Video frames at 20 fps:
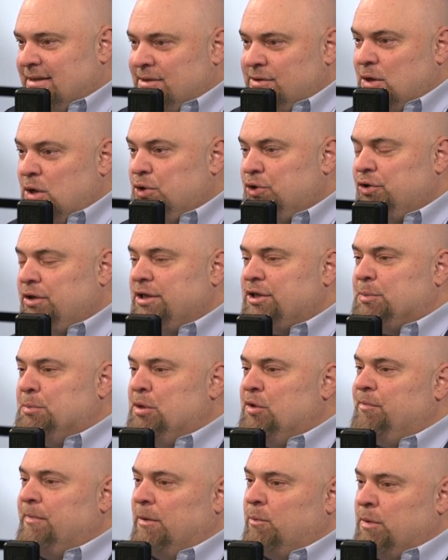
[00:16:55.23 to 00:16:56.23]
socialist
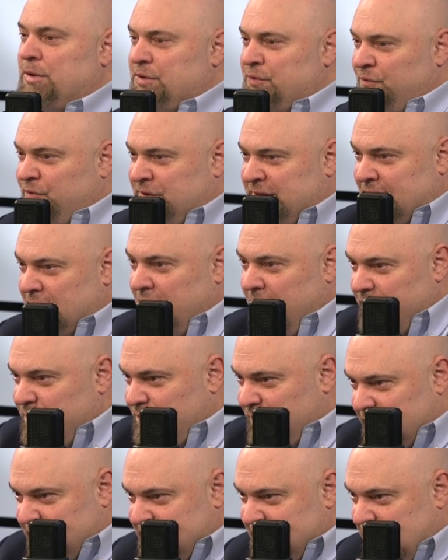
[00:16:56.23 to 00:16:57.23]
movement was
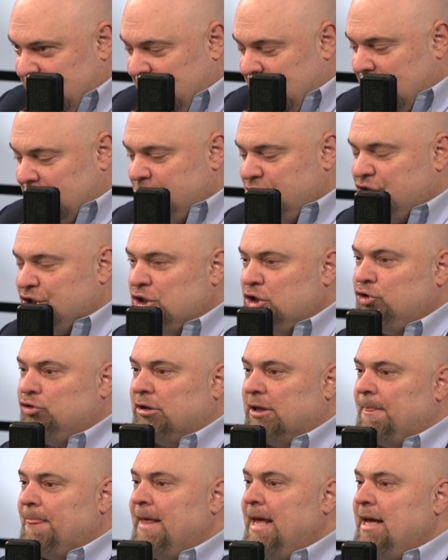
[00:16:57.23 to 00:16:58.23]
fixating on
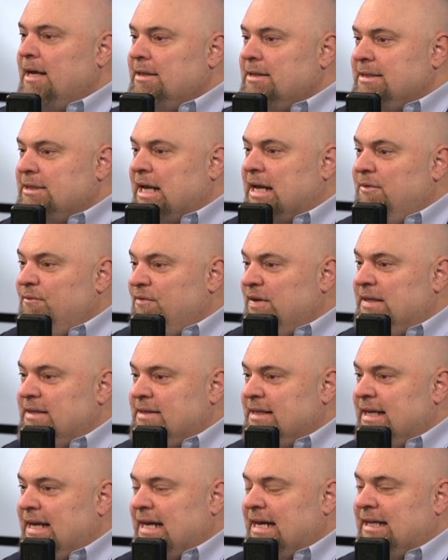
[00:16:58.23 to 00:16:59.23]
children,
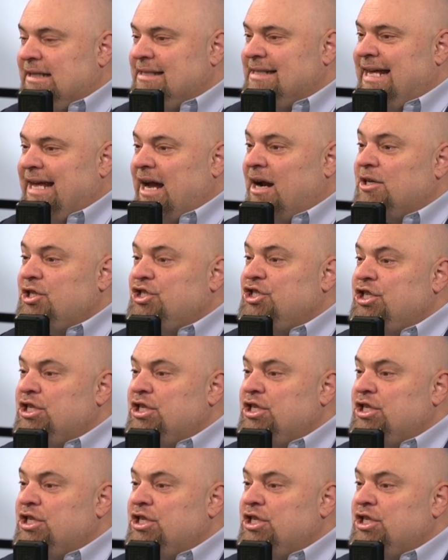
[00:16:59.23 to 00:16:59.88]
convincing kids they are